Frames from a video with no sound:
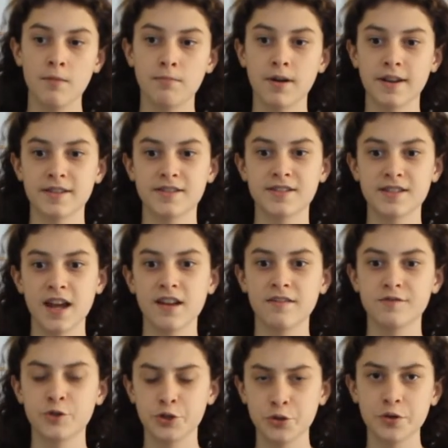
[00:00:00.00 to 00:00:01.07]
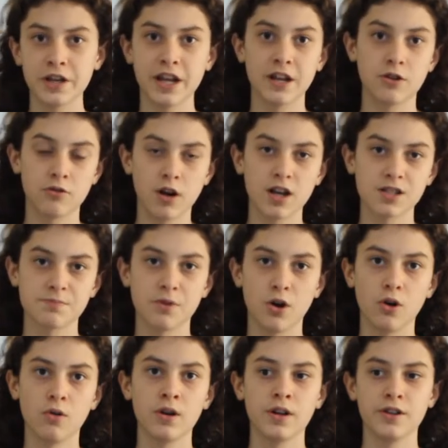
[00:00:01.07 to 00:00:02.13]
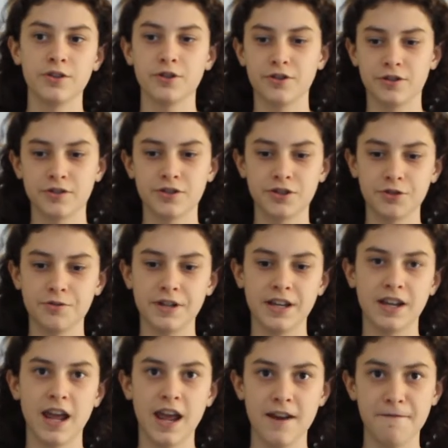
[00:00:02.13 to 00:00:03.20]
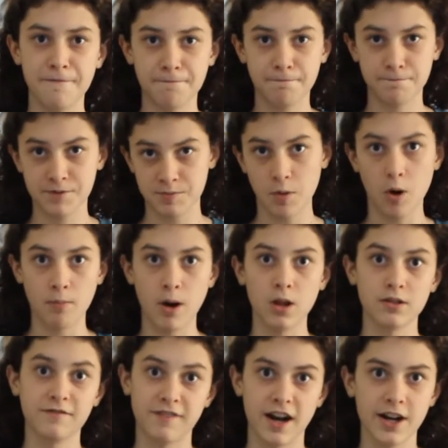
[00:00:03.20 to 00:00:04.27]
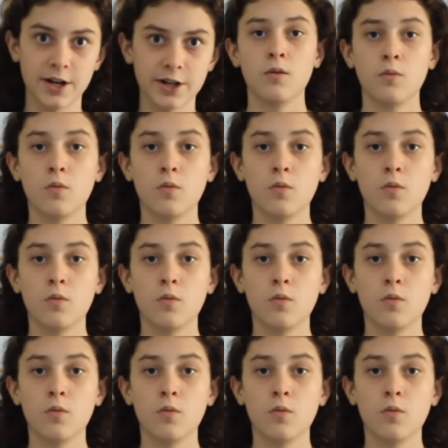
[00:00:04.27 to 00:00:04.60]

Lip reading: but instead of shooting a crossbow, you're shooting a small ball of fire.